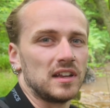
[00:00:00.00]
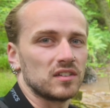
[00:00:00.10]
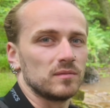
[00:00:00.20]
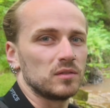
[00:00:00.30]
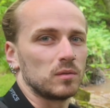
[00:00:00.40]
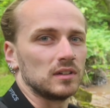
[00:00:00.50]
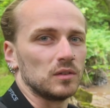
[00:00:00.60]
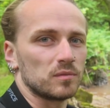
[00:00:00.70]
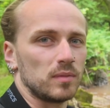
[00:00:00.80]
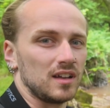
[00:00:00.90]
minutes in this one
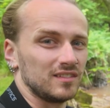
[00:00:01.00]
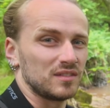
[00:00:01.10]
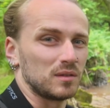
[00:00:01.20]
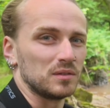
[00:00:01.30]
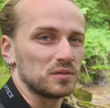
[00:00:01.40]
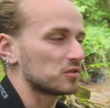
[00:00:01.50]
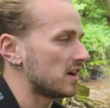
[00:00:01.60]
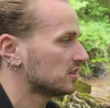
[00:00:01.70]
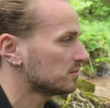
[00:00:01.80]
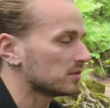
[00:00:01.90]
little spot, this one little
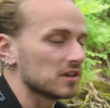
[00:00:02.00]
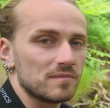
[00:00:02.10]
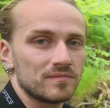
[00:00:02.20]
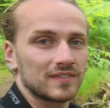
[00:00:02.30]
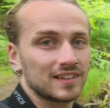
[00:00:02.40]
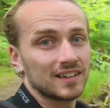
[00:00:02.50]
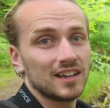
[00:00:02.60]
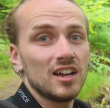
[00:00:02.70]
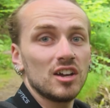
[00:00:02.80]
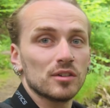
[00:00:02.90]
stretch, but
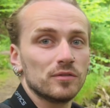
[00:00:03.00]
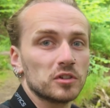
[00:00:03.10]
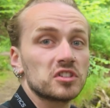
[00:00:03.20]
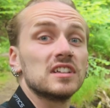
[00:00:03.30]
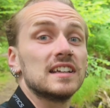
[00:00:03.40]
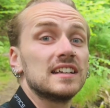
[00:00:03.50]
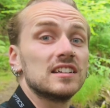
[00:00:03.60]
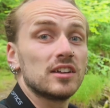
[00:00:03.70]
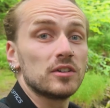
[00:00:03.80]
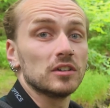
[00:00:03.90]
unfortunately,
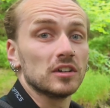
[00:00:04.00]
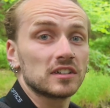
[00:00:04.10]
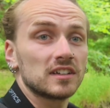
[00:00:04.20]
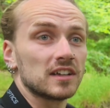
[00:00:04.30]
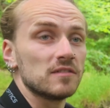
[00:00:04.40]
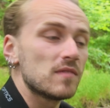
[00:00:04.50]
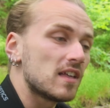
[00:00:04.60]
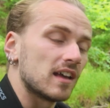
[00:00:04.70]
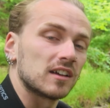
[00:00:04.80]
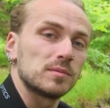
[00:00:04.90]
no luck. You know,
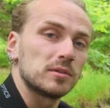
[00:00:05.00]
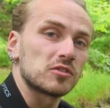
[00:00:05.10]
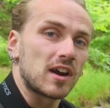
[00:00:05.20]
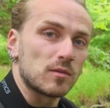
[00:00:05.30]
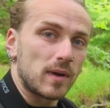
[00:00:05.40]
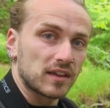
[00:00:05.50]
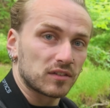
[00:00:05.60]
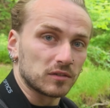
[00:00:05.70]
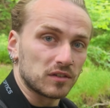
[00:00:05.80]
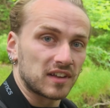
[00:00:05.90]
a couple of grey wags
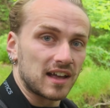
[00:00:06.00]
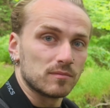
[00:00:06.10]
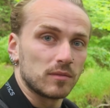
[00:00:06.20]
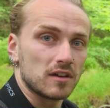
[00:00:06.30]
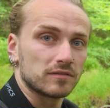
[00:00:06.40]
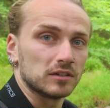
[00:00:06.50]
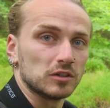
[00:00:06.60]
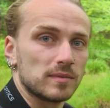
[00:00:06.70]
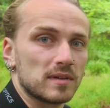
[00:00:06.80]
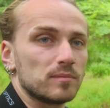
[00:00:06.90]
sort of sat on by for a
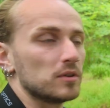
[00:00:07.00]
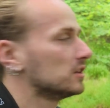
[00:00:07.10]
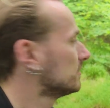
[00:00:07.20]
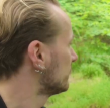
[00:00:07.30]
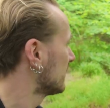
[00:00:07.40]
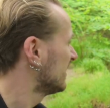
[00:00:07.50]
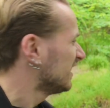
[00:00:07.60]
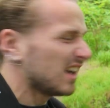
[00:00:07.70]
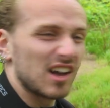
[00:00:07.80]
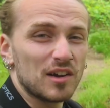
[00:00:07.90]
little bit, but
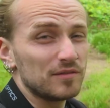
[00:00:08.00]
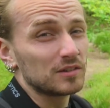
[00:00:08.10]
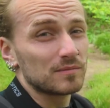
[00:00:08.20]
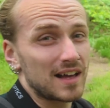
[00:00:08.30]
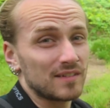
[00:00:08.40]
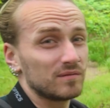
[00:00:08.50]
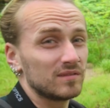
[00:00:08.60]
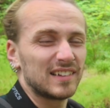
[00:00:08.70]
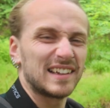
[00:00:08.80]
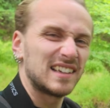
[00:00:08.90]
other than that,
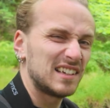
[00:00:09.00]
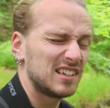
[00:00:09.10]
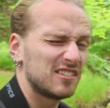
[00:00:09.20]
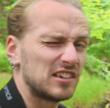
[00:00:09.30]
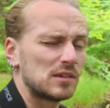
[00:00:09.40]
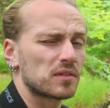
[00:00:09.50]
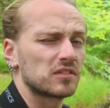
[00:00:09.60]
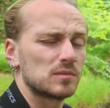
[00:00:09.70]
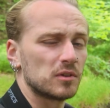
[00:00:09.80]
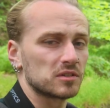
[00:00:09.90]
really
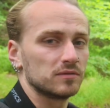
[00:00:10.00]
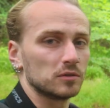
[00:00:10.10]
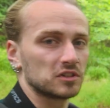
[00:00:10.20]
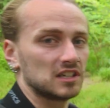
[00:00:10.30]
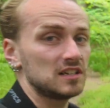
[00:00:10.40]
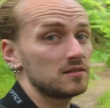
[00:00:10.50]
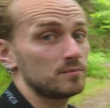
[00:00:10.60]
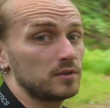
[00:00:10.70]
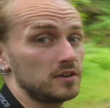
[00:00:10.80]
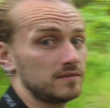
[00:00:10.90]
wasn't too much, unfortunately.
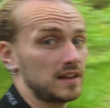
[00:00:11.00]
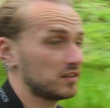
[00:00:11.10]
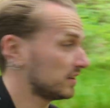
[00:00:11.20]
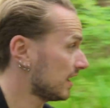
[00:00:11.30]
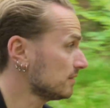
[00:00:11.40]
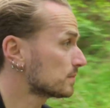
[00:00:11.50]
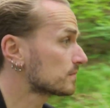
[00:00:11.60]
But that's okay,